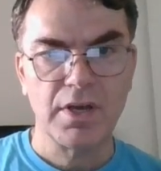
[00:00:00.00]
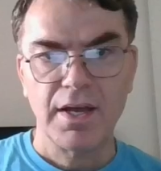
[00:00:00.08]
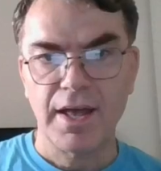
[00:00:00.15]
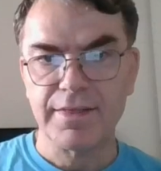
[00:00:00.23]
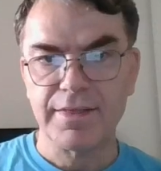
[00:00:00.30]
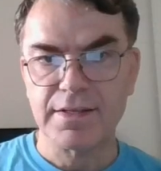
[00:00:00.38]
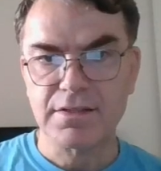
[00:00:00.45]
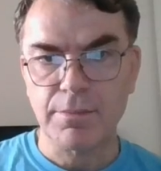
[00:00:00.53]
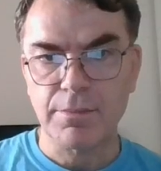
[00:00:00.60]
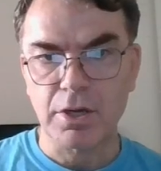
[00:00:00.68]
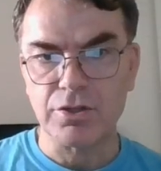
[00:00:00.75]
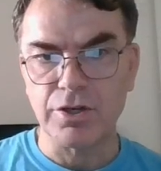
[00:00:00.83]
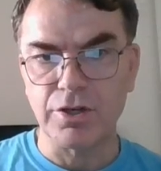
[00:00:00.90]
and then some
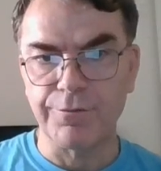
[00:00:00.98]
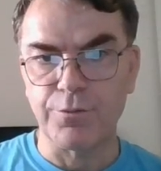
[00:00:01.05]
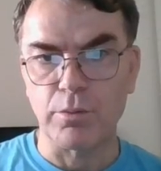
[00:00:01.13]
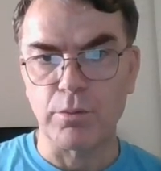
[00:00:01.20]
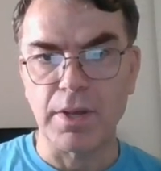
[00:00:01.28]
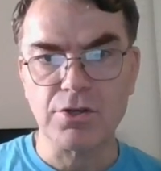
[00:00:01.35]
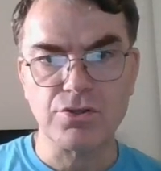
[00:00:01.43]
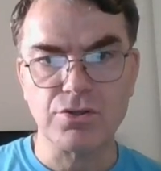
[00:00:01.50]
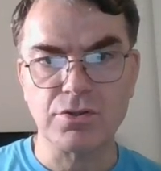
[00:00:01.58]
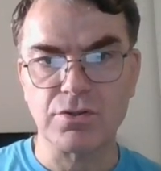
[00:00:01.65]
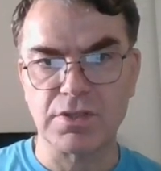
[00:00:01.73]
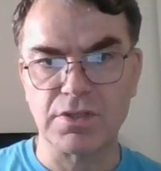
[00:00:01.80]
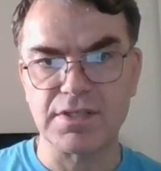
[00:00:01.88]
other information.
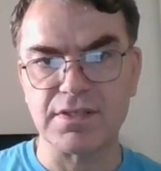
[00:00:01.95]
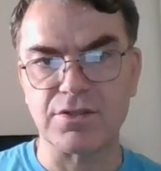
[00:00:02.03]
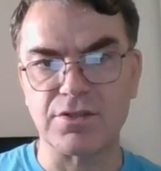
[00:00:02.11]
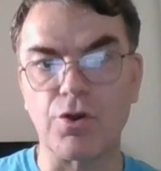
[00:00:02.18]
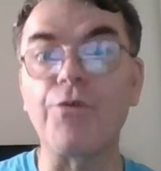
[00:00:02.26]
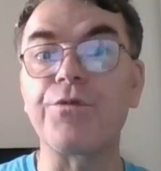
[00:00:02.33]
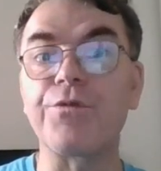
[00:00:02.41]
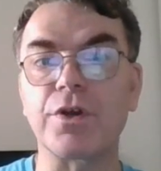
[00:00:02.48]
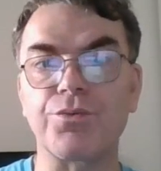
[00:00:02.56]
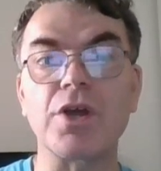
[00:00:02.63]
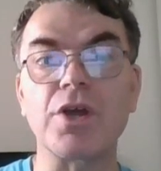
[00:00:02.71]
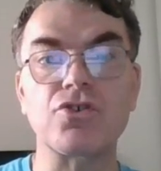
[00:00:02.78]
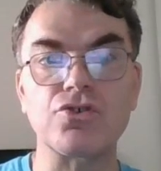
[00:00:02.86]
So this is the
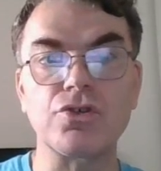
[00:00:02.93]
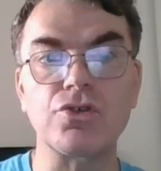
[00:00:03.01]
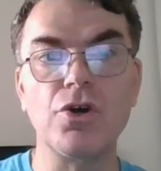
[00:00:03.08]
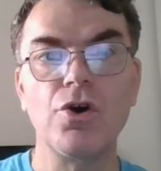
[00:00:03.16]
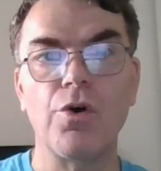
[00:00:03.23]
configuration